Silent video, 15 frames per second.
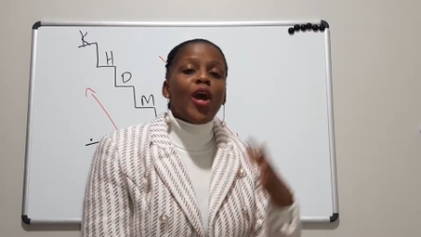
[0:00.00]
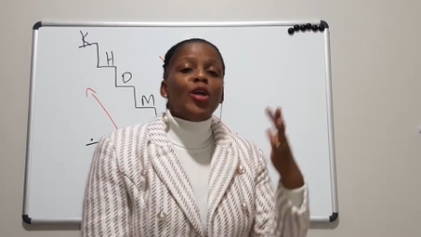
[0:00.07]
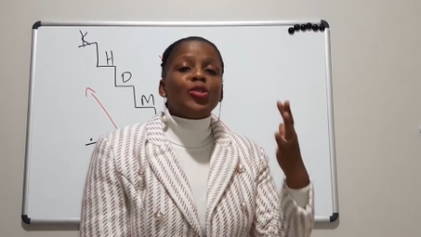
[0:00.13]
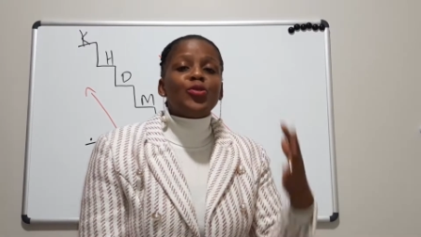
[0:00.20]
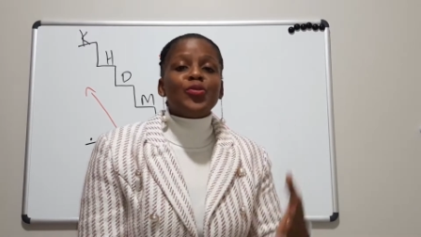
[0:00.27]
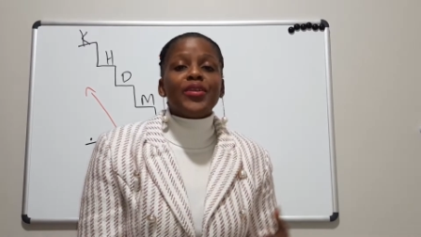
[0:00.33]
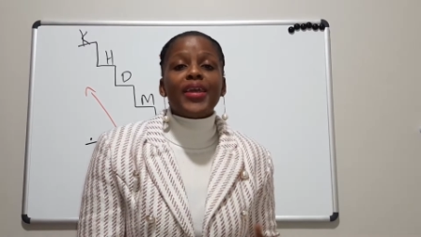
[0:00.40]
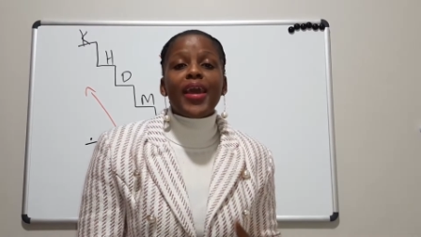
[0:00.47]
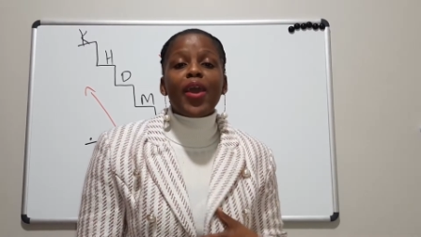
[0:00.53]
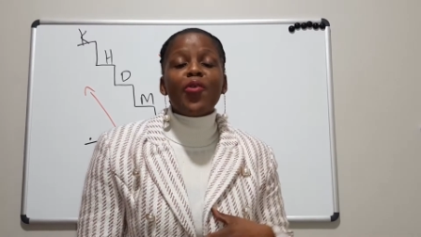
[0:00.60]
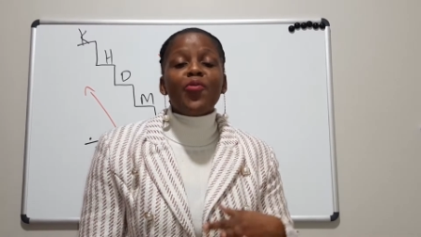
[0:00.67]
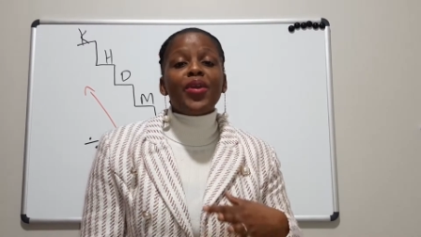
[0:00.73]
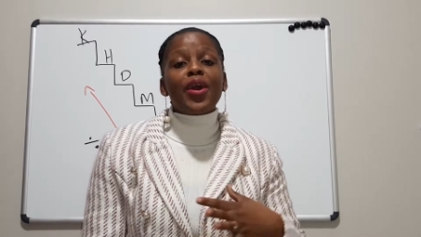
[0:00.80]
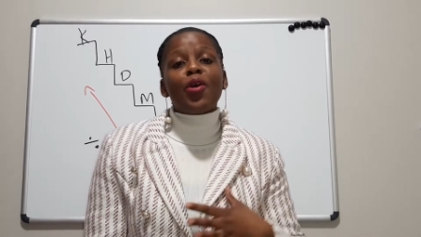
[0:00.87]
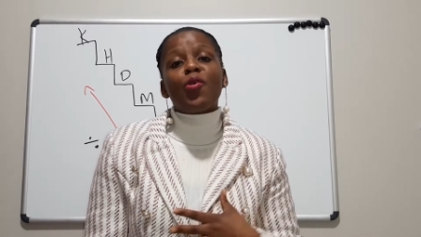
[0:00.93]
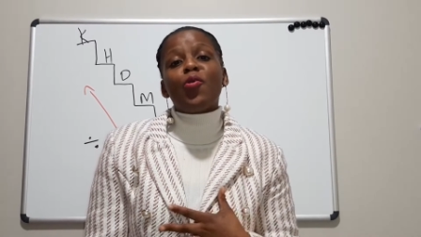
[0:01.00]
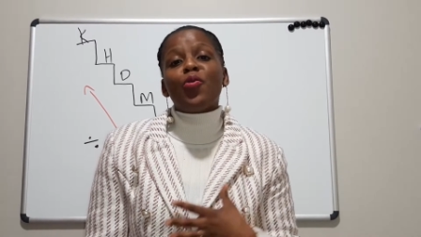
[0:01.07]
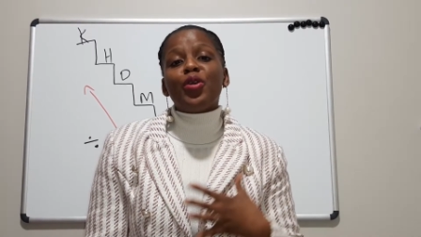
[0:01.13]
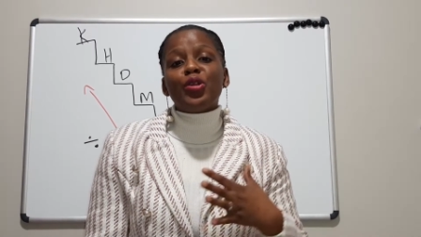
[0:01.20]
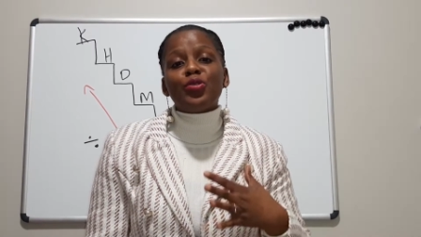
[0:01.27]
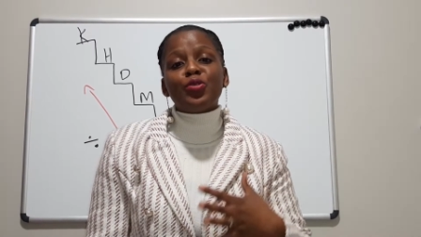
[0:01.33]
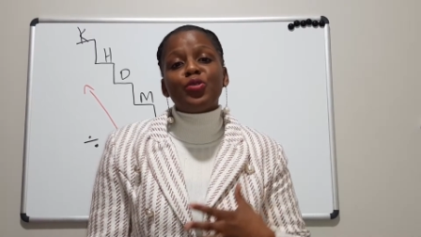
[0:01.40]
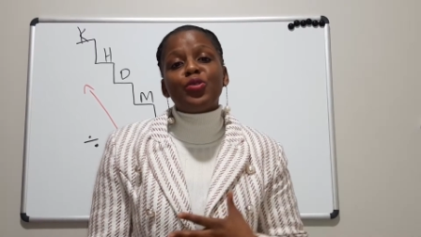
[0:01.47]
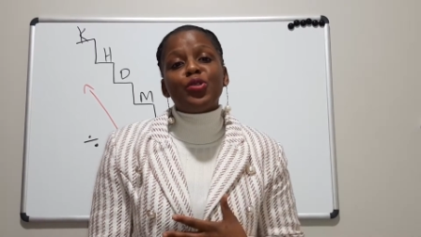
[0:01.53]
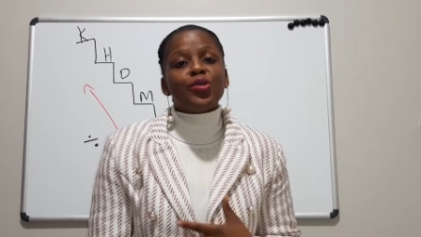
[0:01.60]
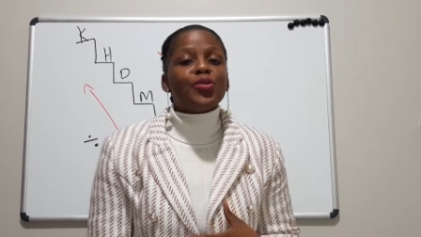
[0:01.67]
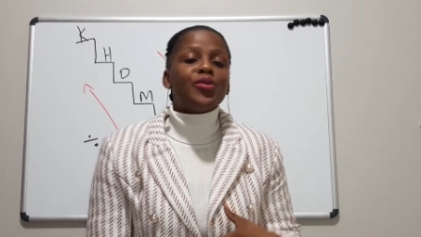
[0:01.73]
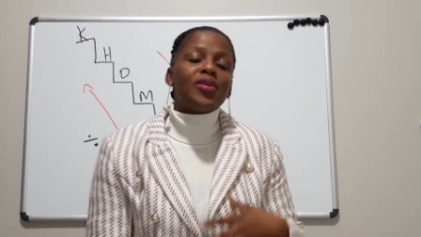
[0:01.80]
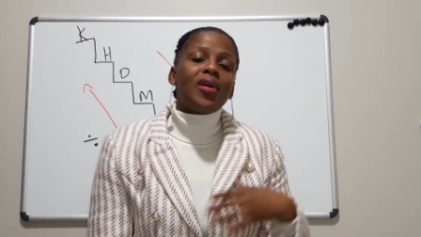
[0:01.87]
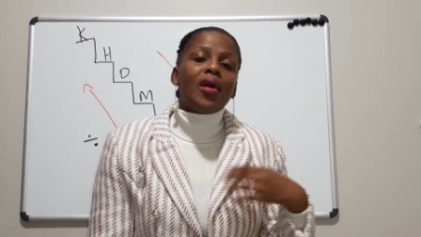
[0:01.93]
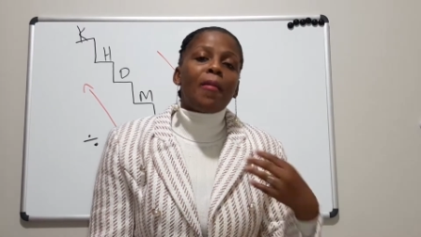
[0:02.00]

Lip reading: Today we are going to do